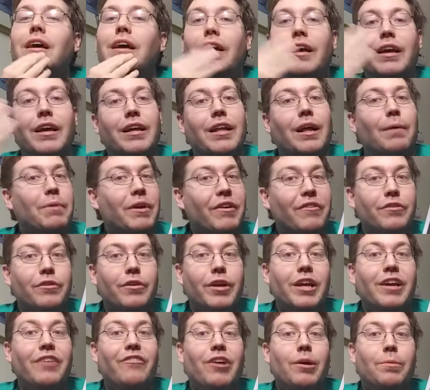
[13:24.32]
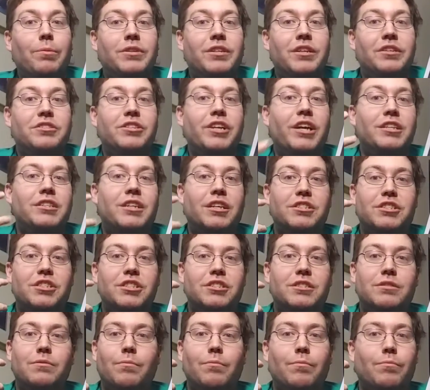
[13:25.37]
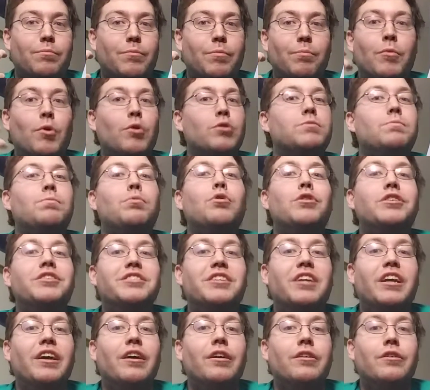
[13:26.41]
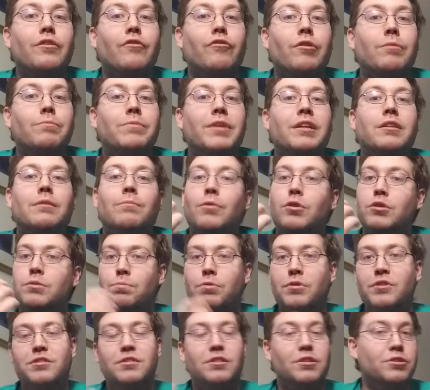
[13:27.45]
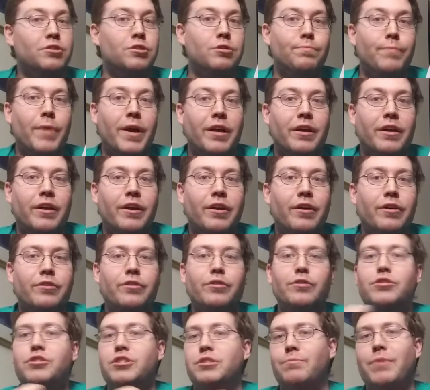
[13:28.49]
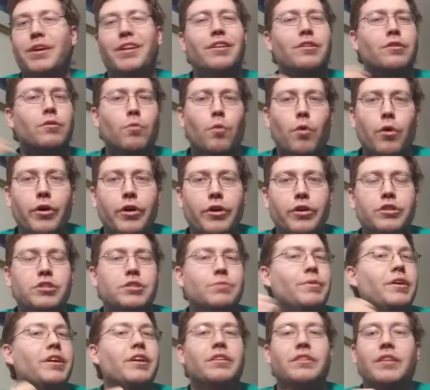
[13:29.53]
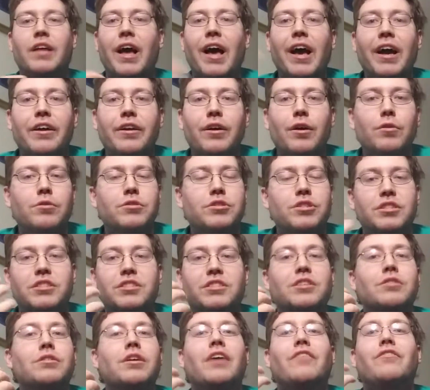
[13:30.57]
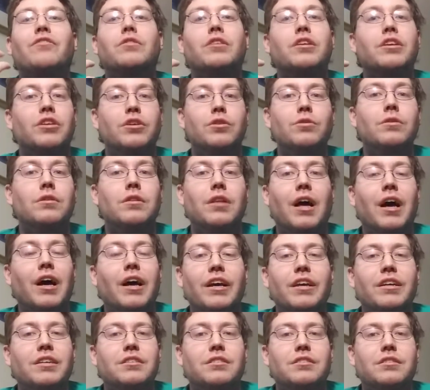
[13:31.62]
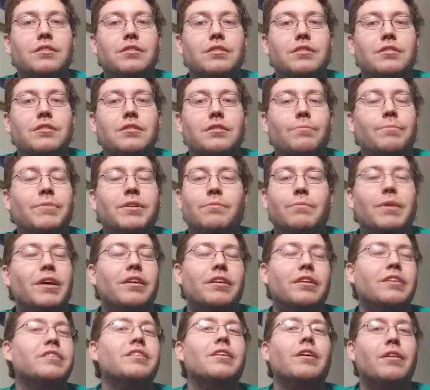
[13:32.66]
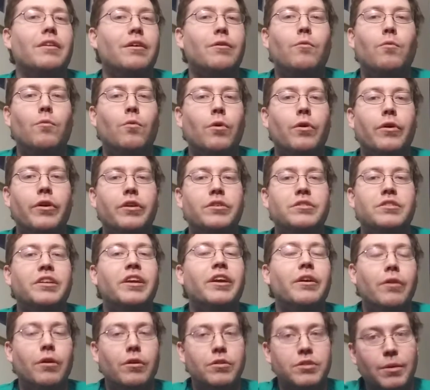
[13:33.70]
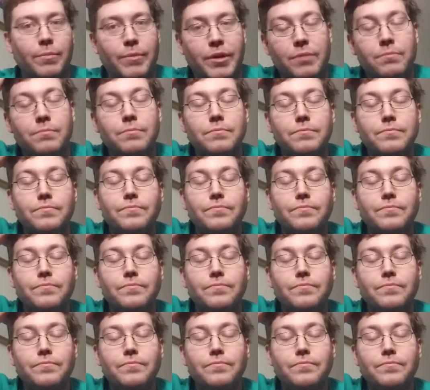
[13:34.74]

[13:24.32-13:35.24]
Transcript: And I'm giving her 85% chance because she's most pushed character from the most pushed of the two main characters. She made it into Warriors, she made it into Echoes, she's still heavily utilized. I mean, made it into Warriors and Heroes, I mean.